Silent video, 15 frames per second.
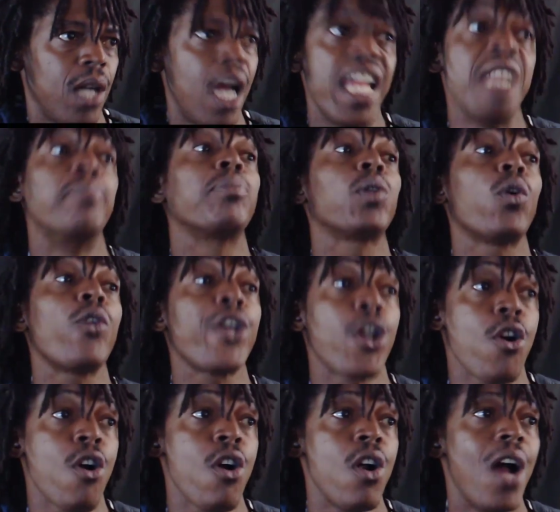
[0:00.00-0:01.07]

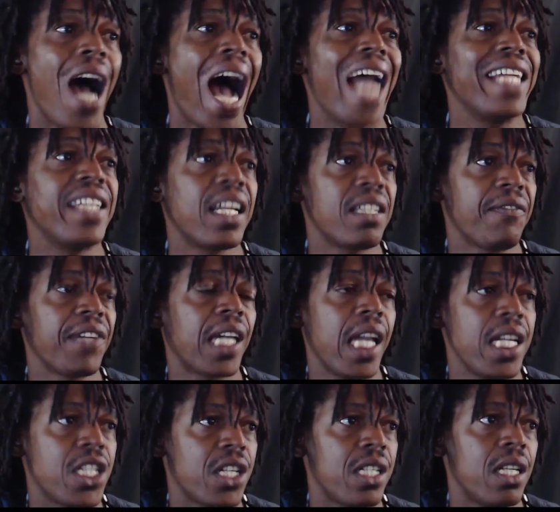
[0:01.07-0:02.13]
Employer
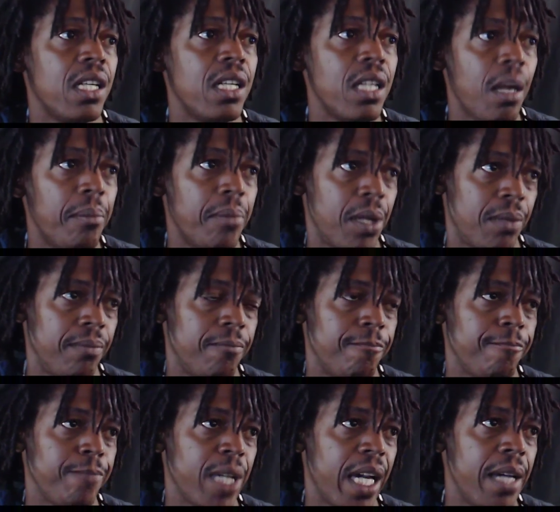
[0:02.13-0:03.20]
identification number.
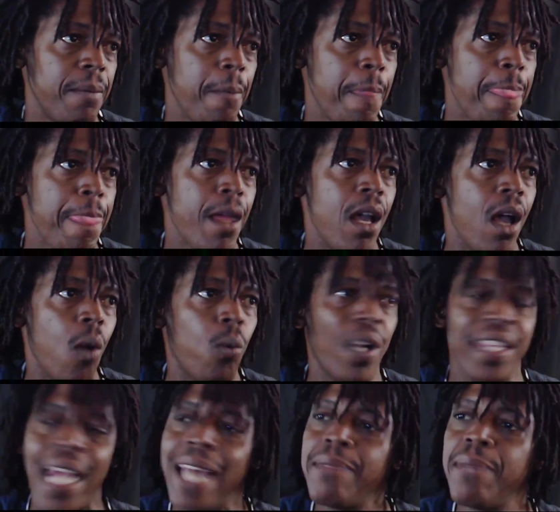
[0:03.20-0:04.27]
Okay?
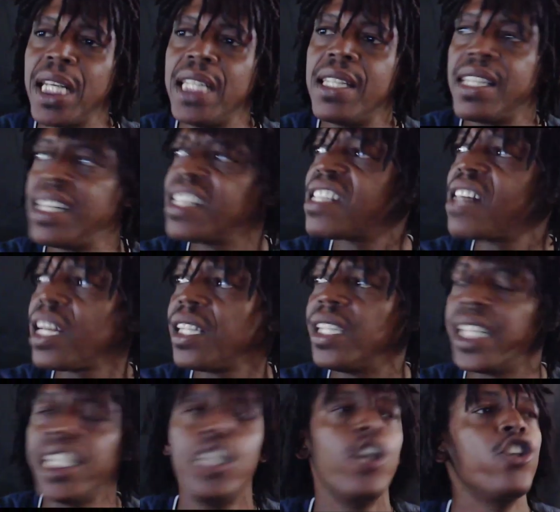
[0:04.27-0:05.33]
What that means is
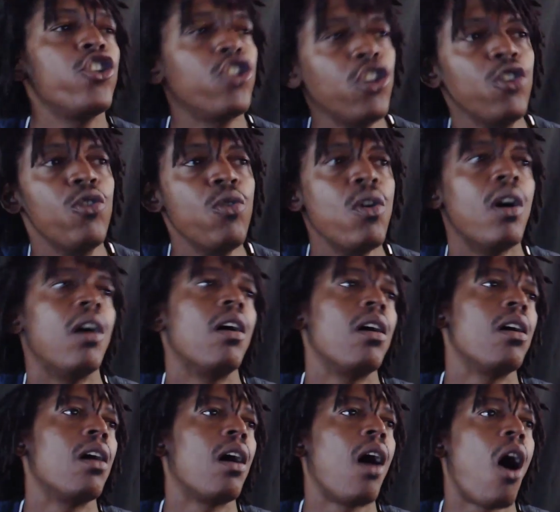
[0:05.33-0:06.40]
suddenly you
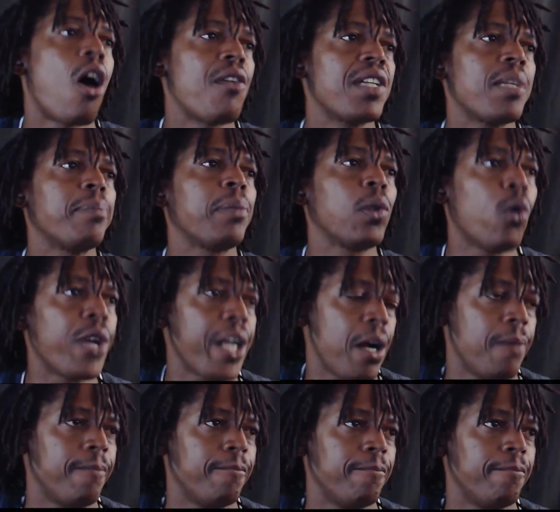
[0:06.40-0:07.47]
are an employer.
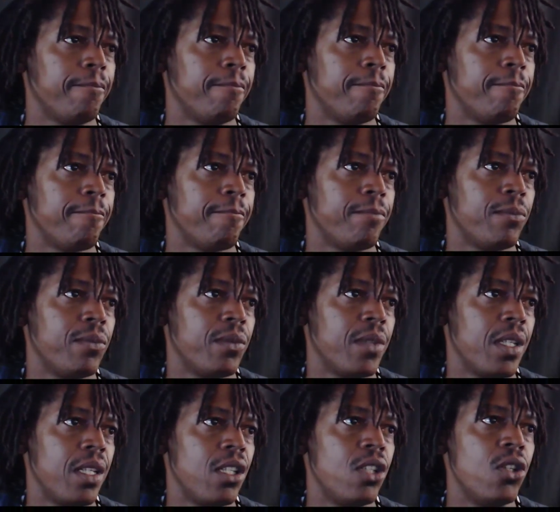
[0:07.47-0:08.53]

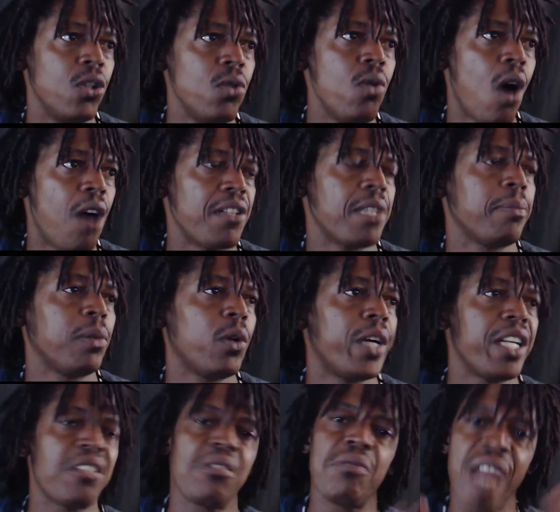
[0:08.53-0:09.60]
You are an
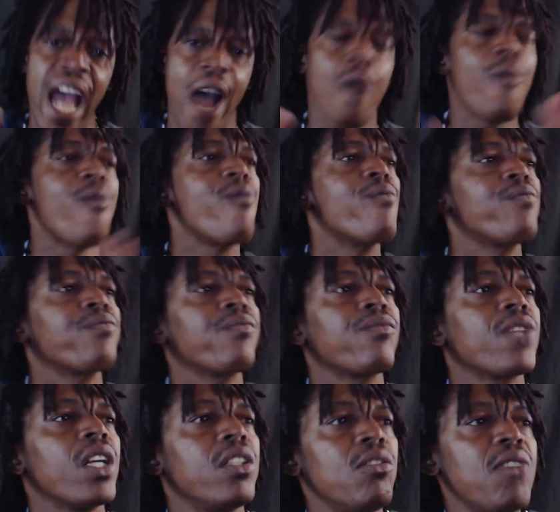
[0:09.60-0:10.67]
employer. So now,
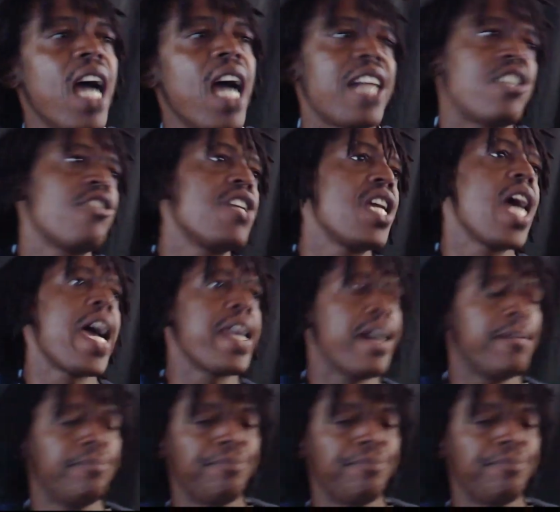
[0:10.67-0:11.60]
you got your EIN,